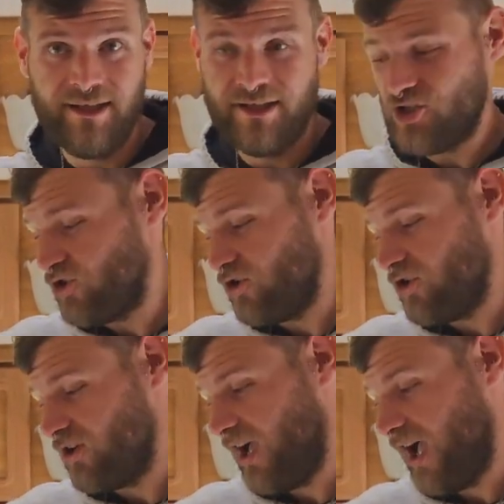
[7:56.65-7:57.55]

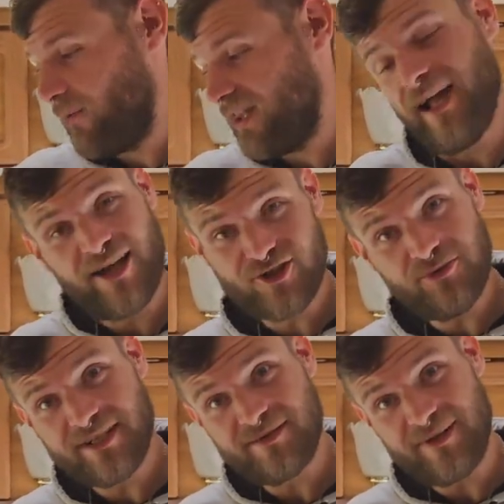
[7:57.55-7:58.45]
So I will let Andrew
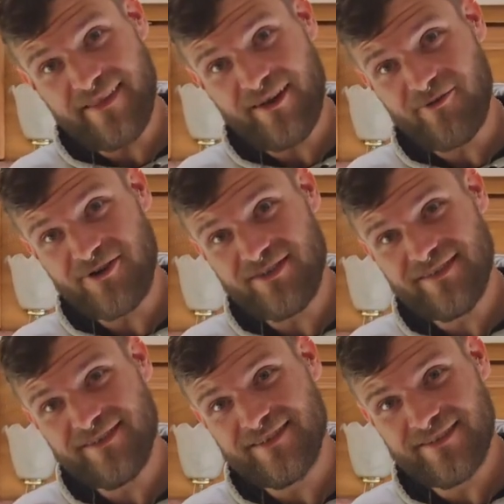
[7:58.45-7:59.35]
explain that one.
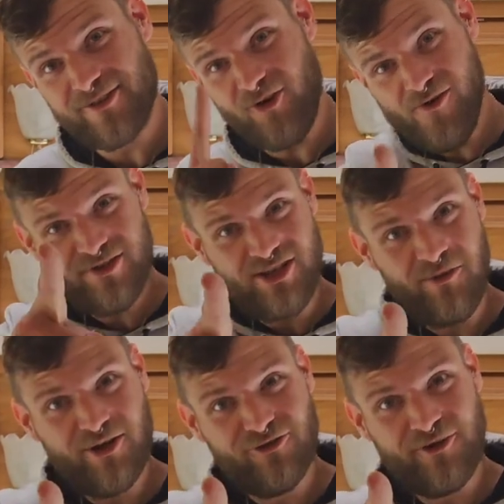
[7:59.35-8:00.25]
Over to you,
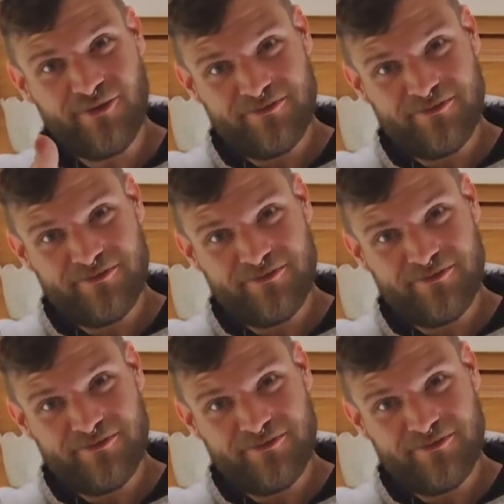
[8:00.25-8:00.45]
Andrew.